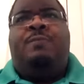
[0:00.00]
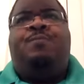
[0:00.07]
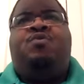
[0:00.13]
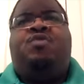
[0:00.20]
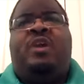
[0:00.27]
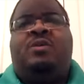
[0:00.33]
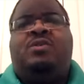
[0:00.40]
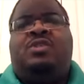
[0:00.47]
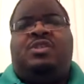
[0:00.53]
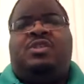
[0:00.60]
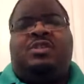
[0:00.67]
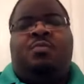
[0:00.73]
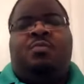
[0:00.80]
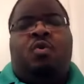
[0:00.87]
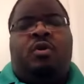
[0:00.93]
Channel 6
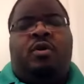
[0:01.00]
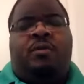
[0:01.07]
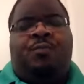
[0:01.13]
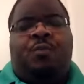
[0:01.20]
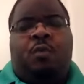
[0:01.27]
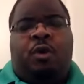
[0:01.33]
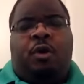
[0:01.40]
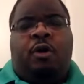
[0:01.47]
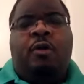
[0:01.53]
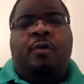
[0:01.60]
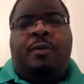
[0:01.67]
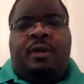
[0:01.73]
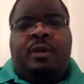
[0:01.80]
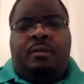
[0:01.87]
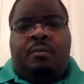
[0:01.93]
is more urban,